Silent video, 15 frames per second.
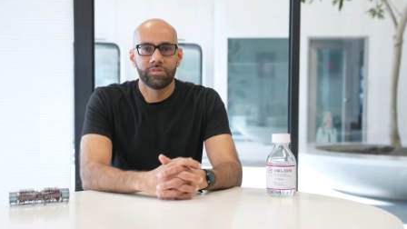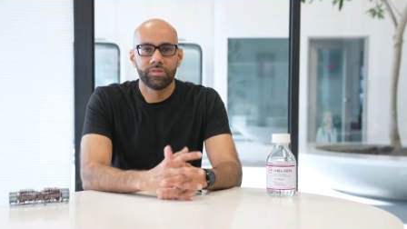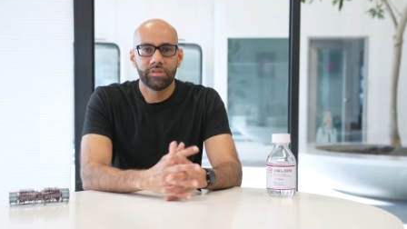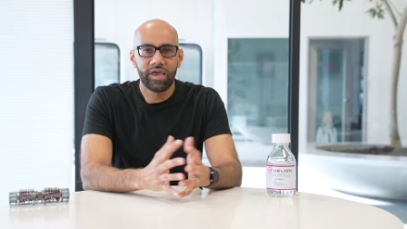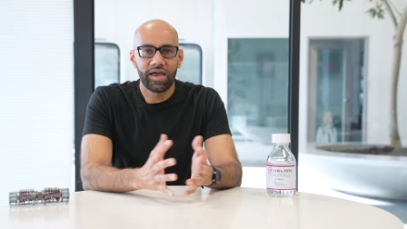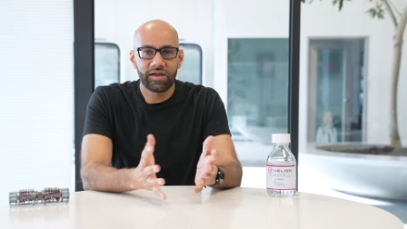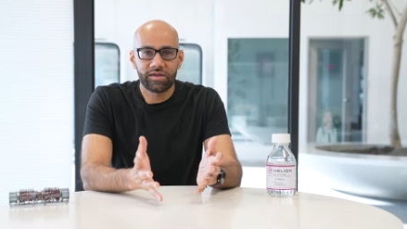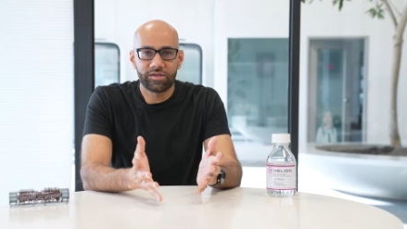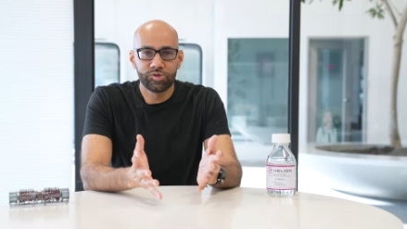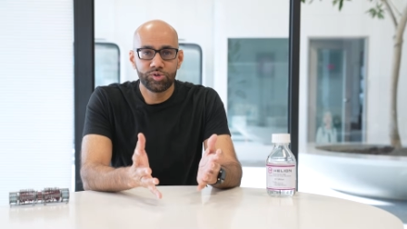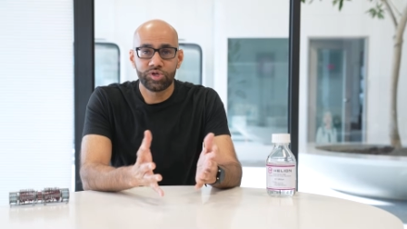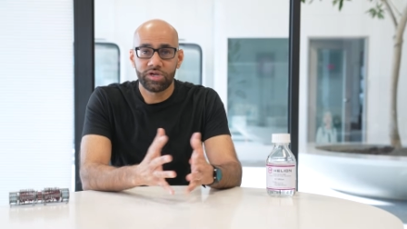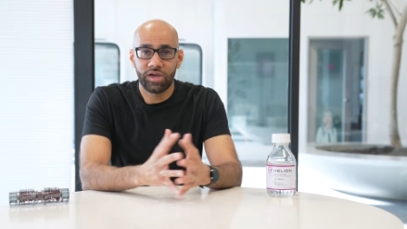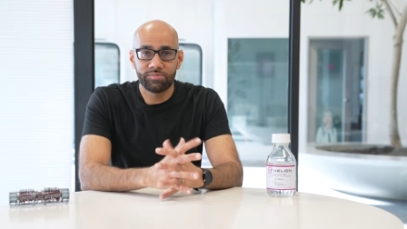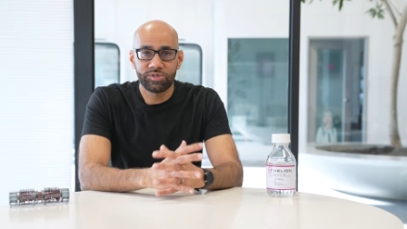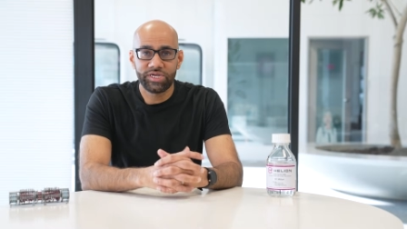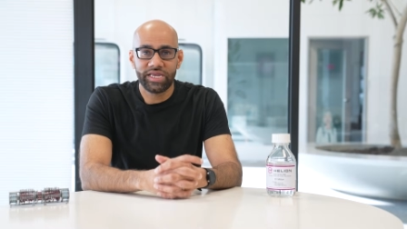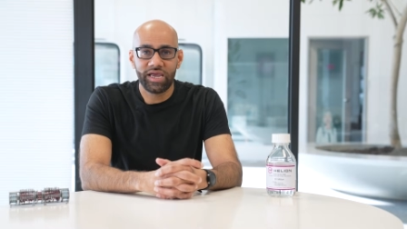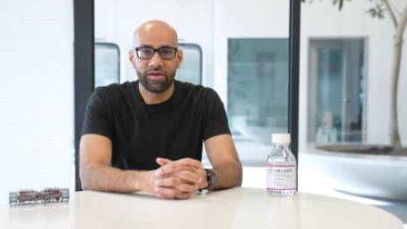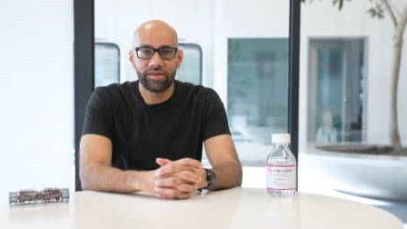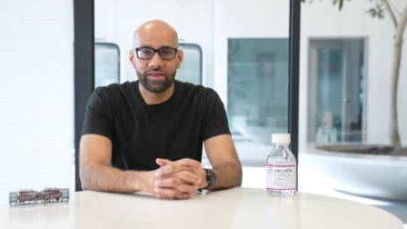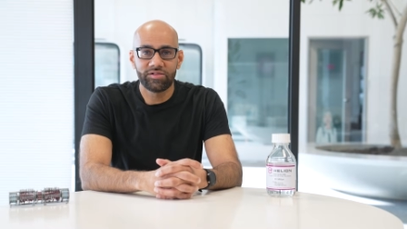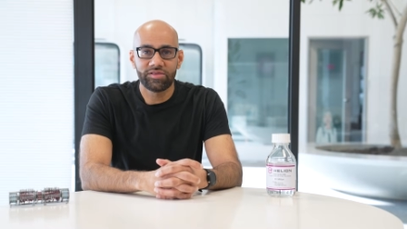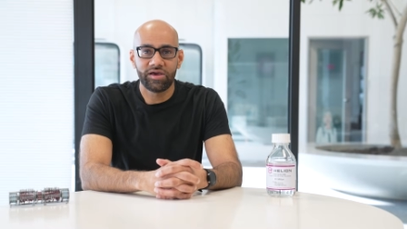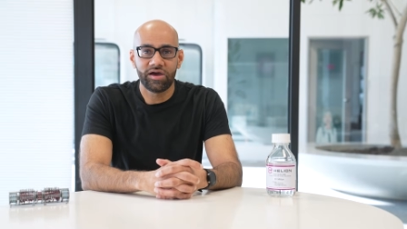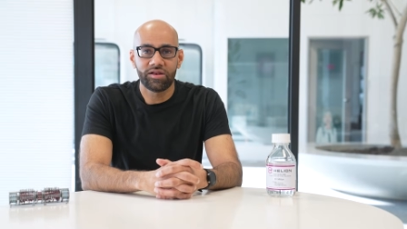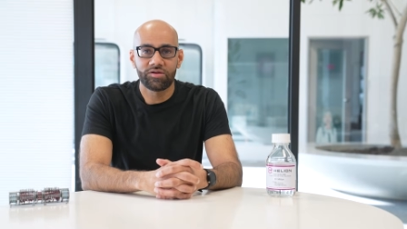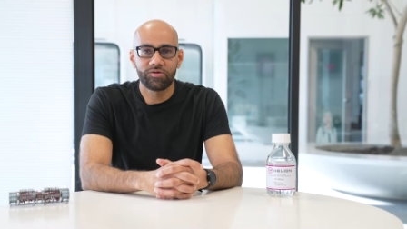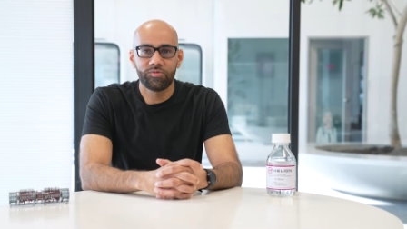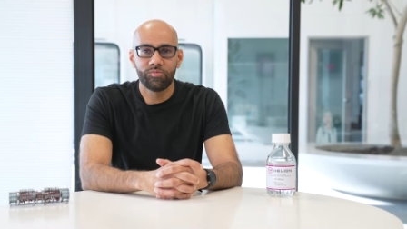Yeah, you should come check out Helion.